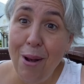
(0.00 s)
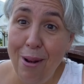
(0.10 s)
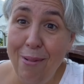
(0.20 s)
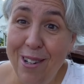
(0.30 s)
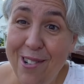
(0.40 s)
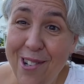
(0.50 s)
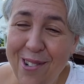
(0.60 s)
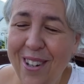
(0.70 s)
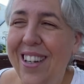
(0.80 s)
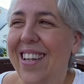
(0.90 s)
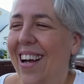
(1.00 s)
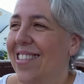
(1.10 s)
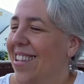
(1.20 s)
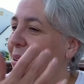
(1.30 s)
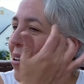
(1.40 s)
Weight Watcher story.
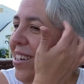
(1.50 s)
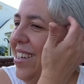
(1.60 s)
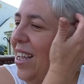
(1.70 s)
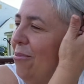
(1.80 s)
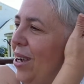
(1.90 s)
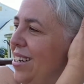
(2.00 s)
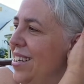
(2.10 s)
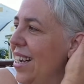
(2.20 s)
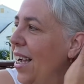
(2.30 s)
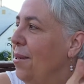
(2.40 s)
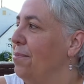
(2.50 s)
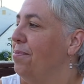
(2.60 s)
Yes, I went in to get weighed today.